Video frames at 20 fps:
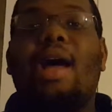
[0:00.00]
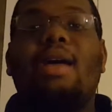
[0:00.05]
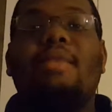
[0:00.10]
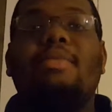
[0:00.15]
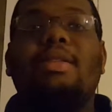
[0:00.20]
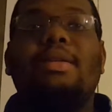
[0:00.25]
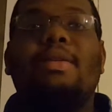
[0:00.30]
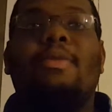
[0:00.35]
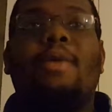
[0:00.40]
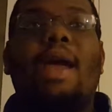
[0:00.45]

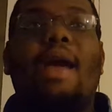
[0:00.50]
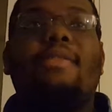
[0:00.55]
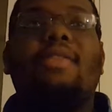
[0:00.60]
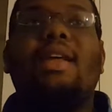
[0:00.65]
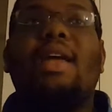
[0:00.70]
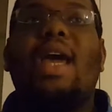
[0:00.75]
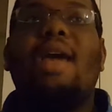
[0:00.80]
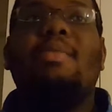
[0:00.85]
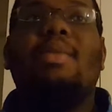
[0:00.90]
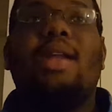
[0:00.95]
If we have the
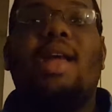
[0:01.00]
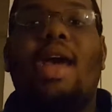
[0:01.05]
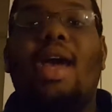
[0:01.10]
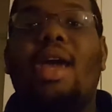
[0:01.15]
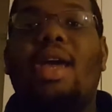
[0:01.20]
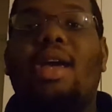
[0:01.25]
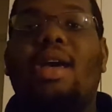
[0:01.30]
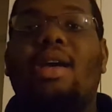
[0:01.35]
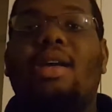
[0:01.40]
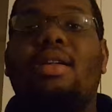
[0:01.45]
game in
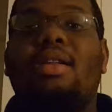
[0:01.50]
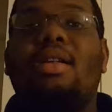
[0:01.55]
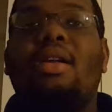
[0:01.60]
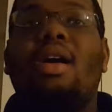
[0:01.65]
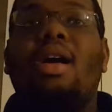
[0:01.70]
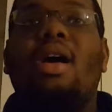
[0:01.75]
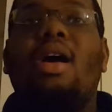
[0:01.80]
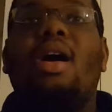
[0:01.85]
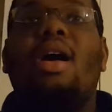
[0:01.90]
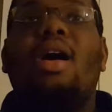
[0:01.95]
hand,
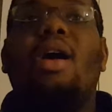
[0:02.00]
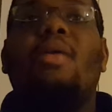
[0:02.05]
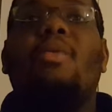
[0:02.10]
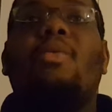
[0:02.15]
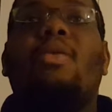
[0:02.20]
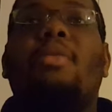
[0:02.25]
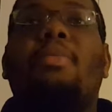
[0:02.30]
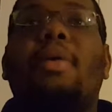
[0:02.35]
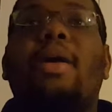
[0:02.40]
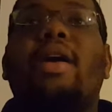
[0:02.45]

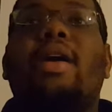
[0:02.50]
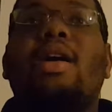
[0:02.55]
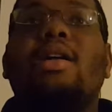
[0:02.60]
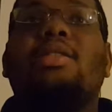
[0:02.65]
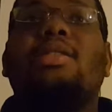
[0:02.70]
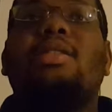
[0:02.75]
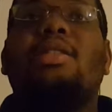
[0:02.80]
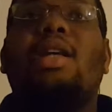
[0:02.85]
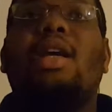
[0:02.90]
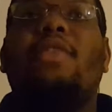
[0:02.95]
we'll play
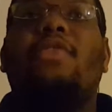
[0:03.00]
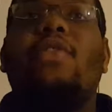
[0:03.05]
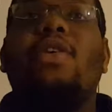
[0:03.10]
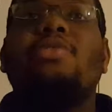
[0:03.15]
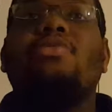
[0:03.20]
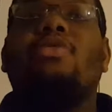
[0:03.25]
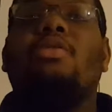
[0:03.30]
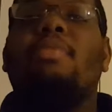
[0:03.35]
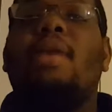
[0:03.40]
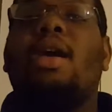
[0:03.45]
cushion defense.
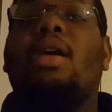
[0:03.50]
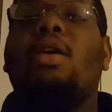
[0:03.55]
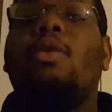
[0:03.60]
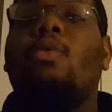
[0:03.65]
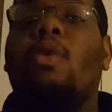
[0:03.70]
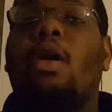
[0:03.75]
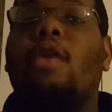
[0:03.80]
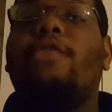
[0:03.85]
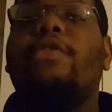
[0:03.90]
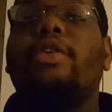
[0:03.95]
We're gonna make you
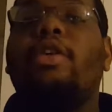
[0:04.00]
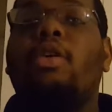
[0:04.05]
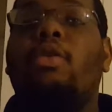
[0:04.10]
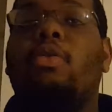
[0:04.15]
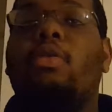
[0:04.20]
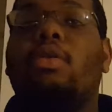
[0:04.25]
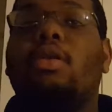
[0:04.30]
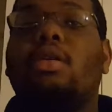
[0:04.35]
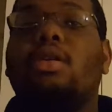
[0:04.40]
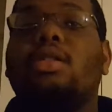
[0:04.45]
work for
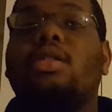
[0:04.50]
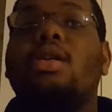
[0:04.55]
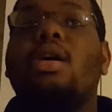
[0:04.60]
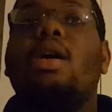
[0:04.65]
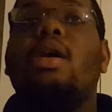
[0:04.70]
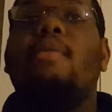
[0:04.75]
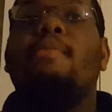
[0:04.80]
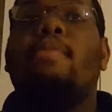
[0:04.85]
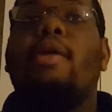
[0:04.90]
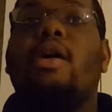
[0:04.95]
yours,
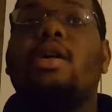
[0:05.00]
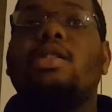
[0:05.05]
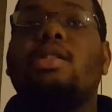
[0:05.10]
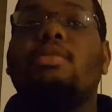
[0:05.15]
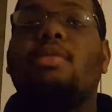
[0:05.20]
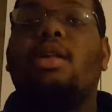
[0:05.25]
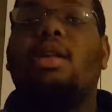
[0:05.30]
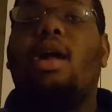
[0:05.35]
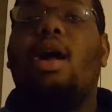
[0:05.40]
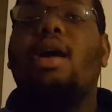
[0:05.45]
burn some
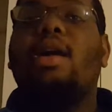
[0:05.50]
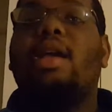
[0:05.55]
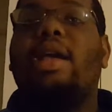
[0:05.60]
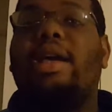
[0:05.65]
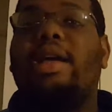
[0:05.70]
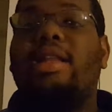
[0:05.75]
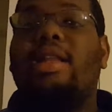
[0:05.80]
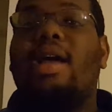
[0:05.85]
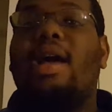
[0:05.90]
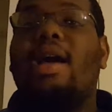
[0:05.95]
clock, and
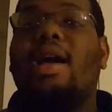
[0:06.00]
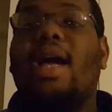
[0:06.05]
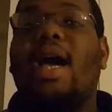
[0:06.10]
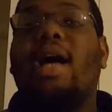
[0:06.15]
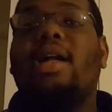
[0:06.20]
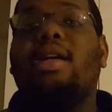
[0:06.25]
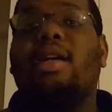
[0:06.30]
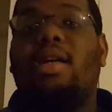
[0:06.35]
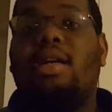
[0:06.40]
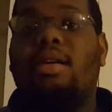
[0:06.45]
get the heck
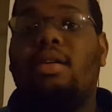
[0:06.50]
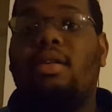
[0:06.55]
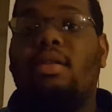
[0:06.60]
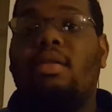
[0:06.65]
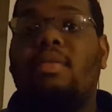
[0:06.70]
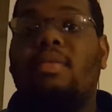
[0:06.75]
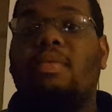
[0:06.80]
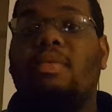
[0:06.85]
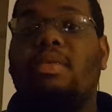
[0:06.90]
out of here.